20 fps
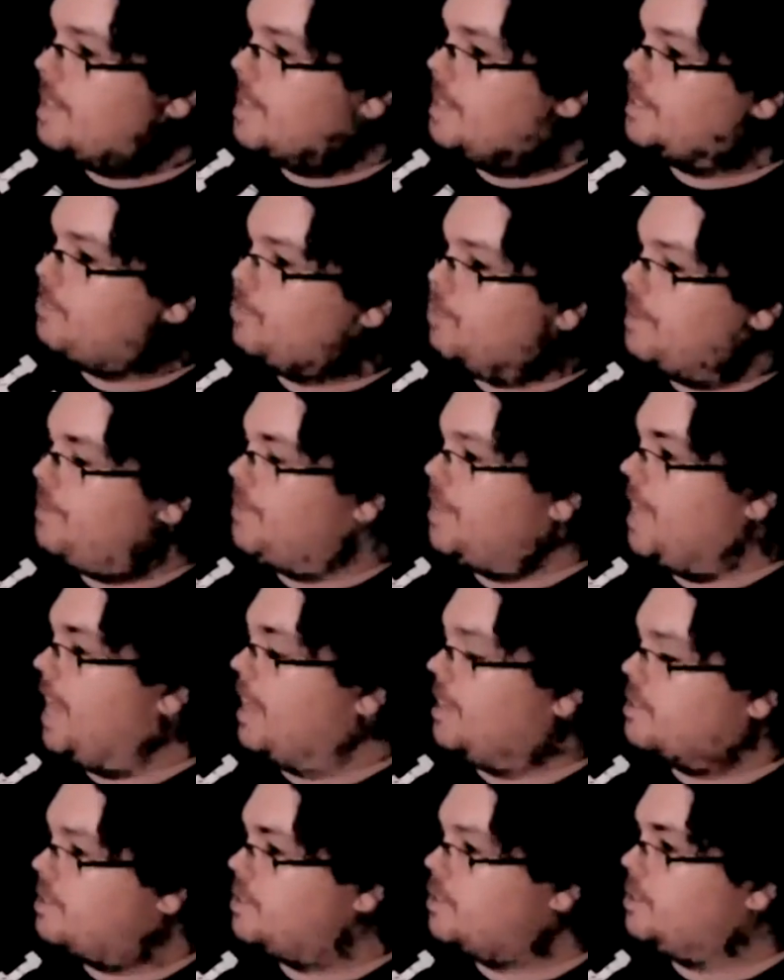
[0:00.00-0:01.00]
with that
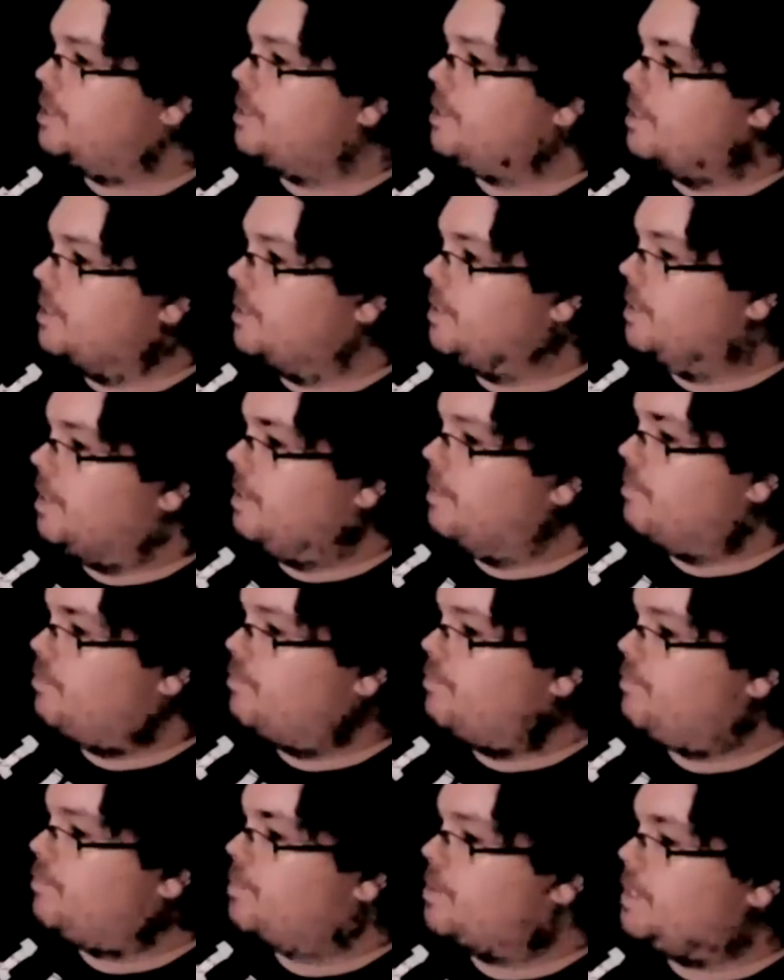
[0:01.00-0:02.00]
to, uh,
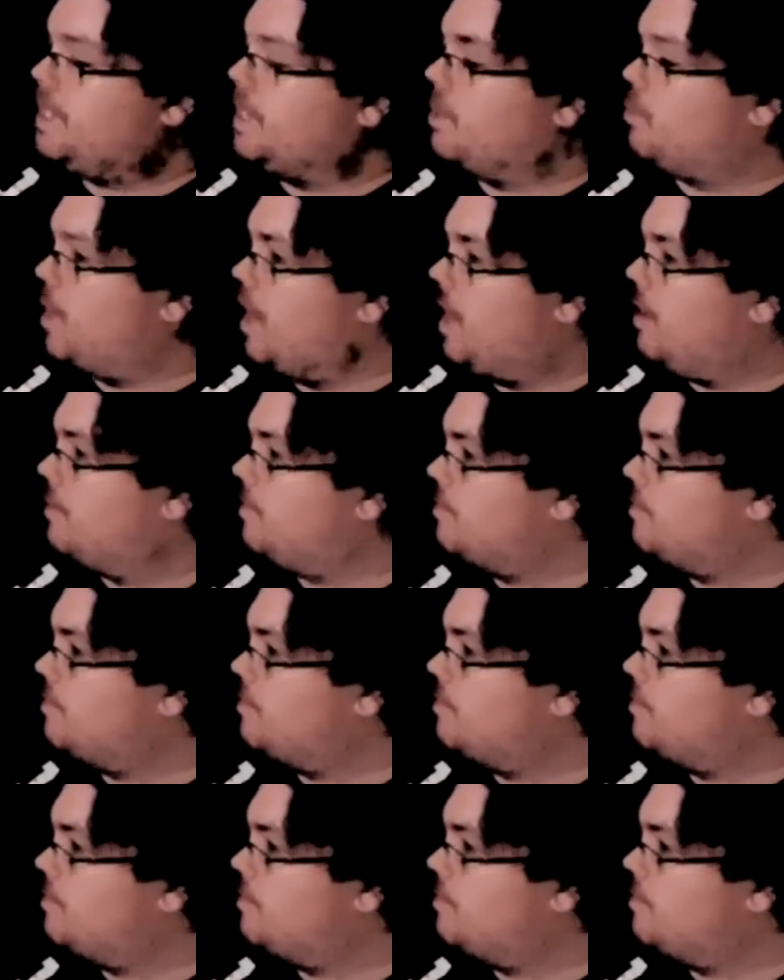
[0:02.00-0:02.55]
to get around.